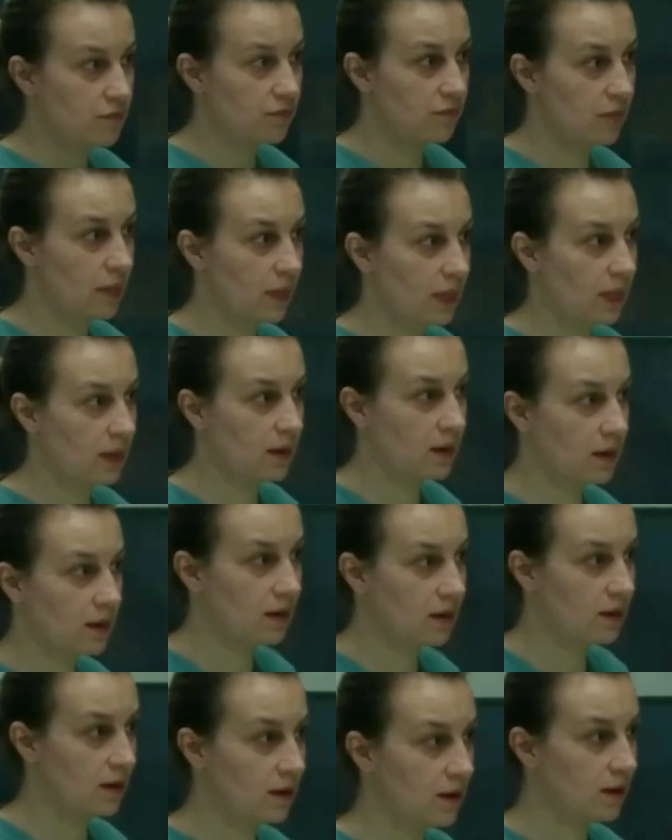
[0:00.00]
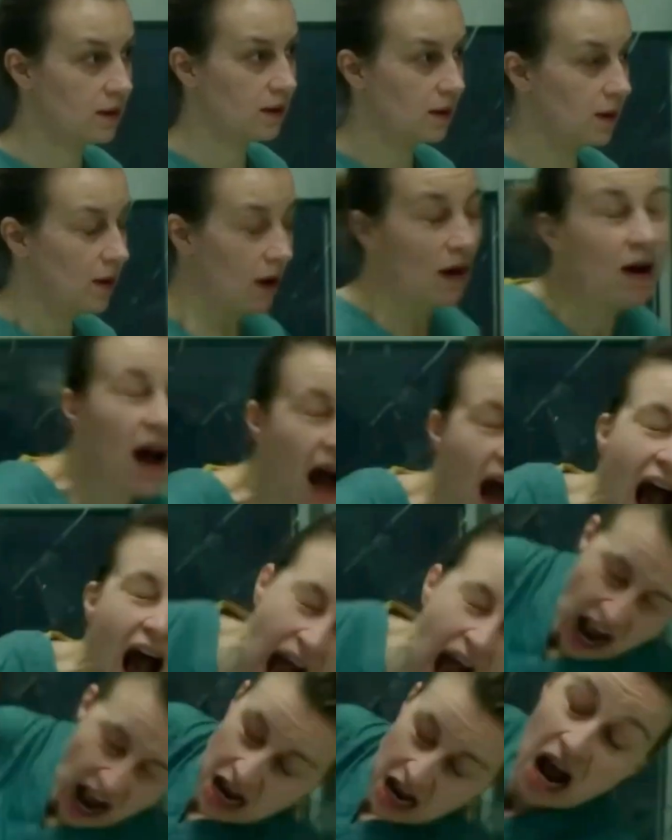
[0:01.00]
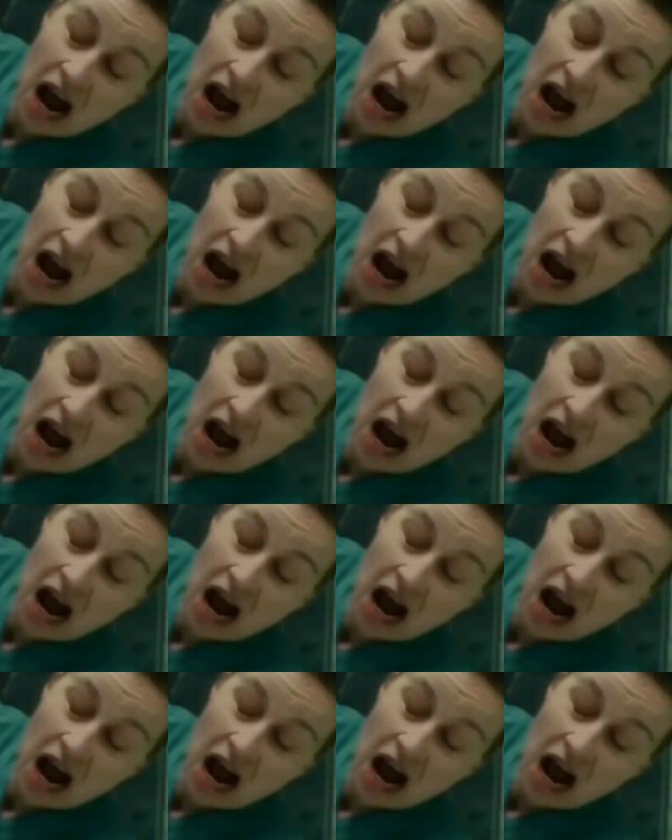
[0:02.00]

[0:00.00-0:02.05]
but as she does that, a zombie breaks through the